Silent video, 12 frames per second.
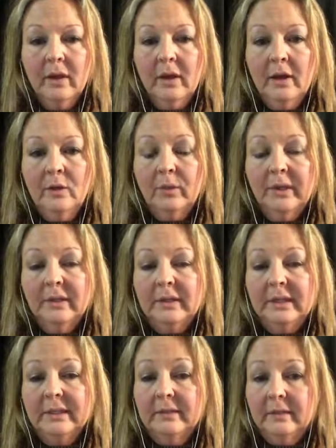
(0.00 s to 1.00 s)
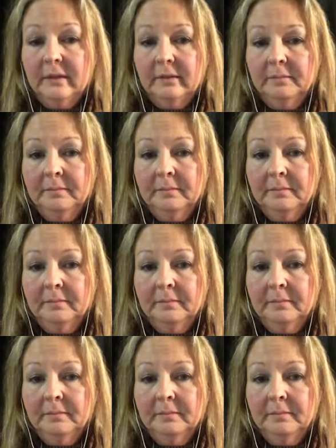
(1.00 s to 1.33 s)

We listen